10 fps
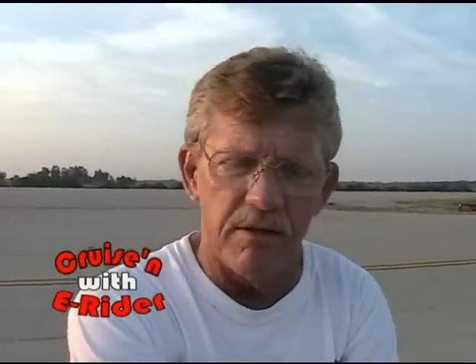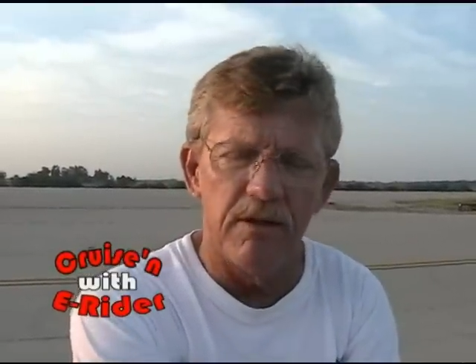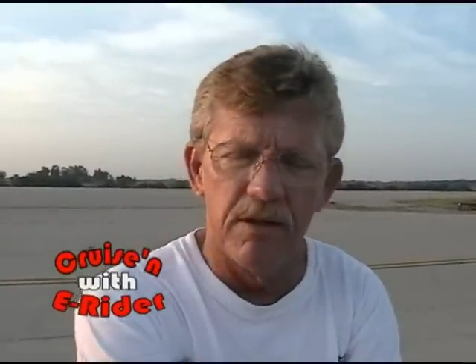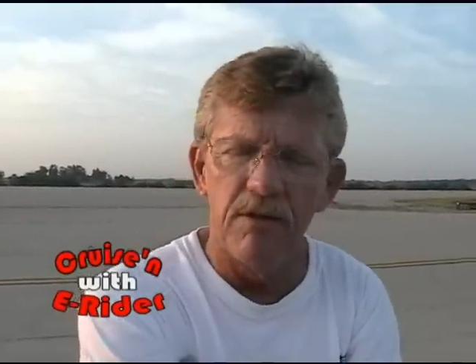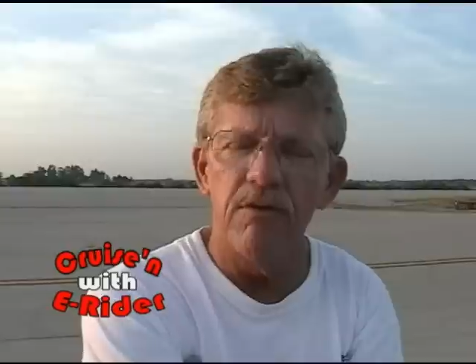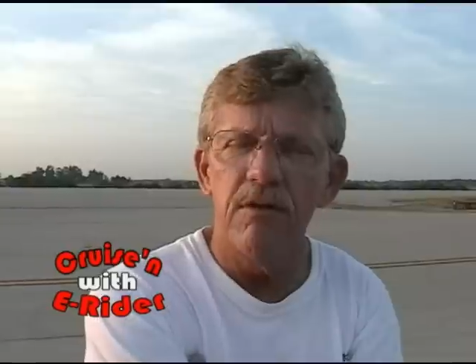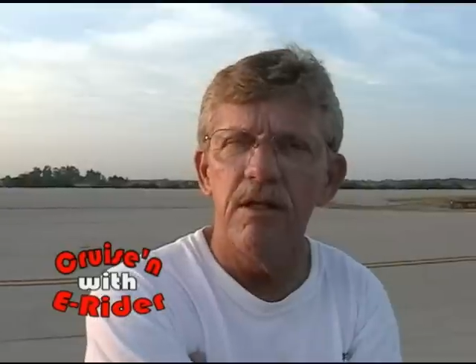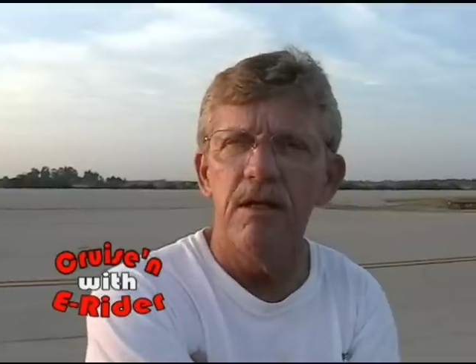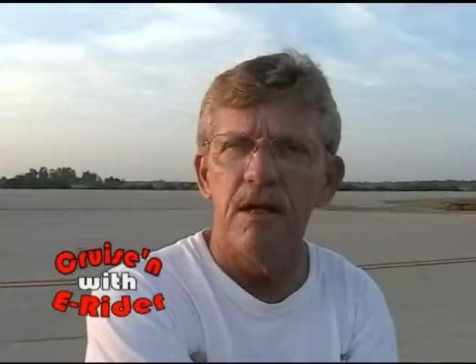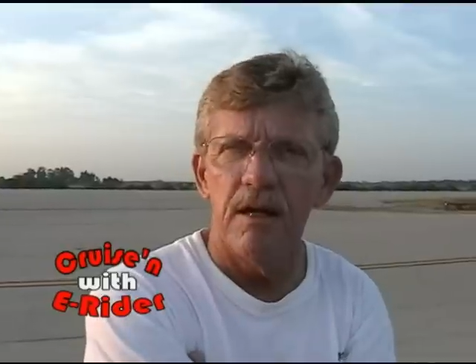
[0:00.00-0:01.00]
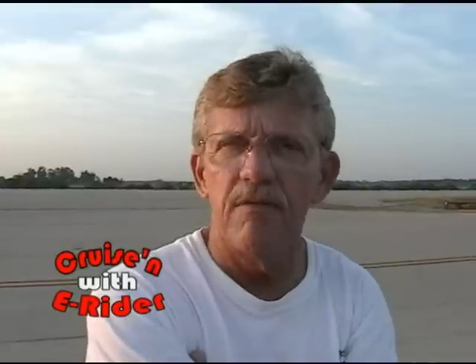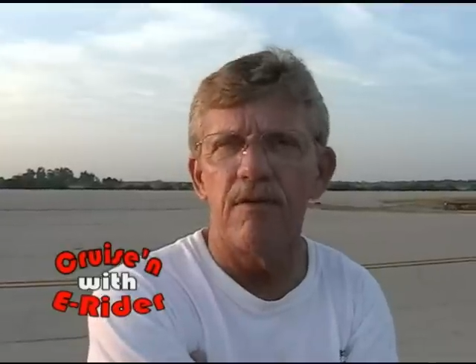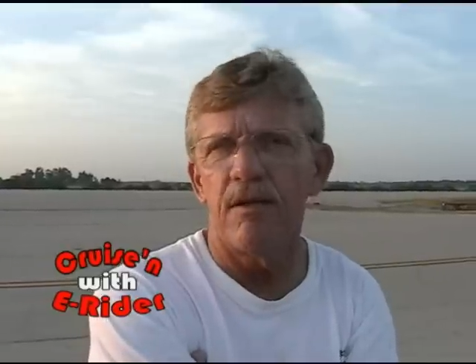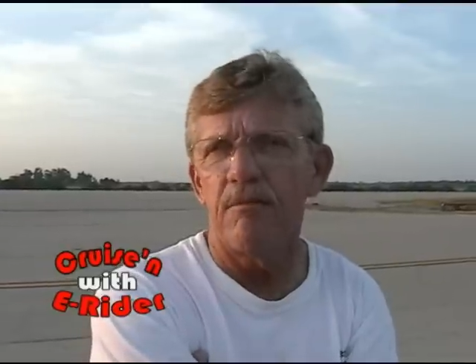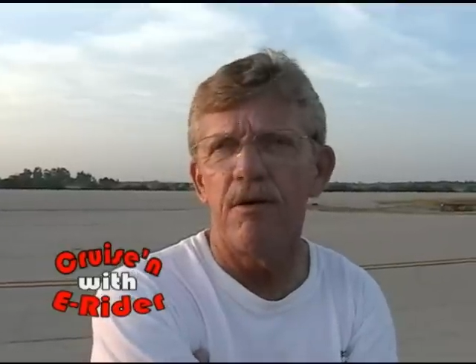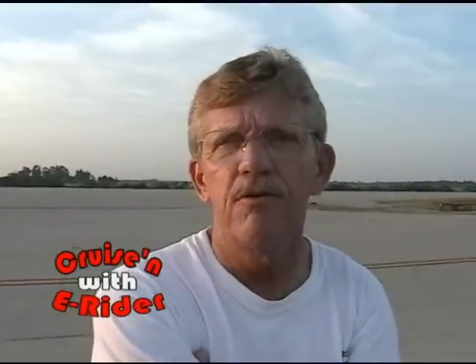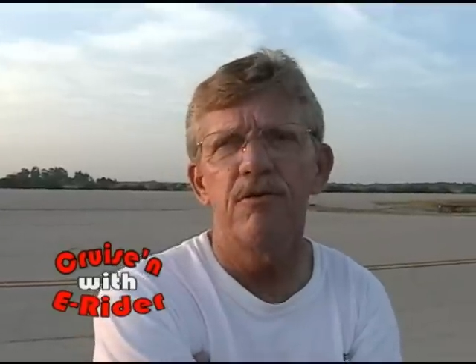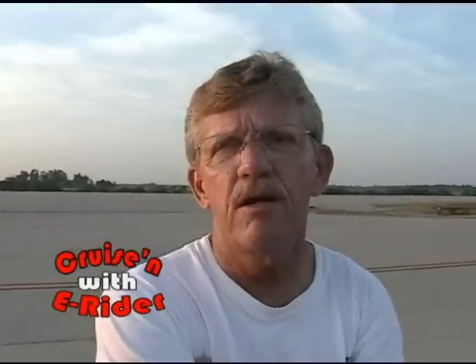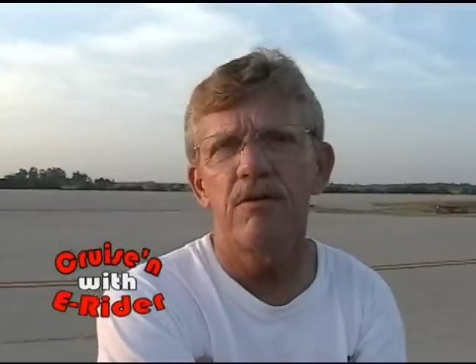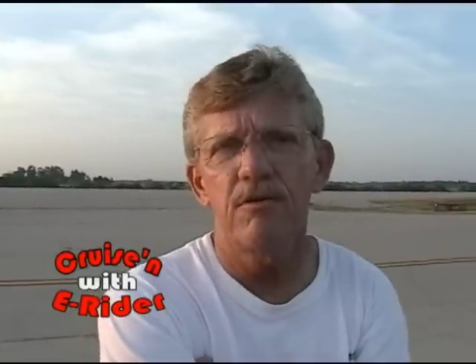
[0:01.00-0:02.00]
literally everything,
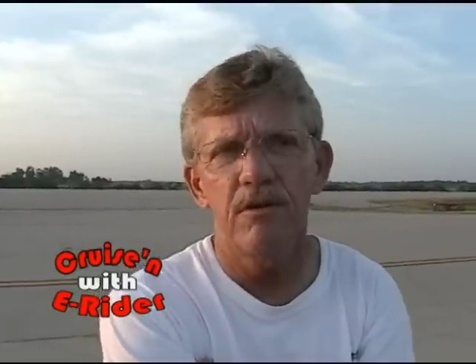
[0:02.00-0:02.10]
motorcycles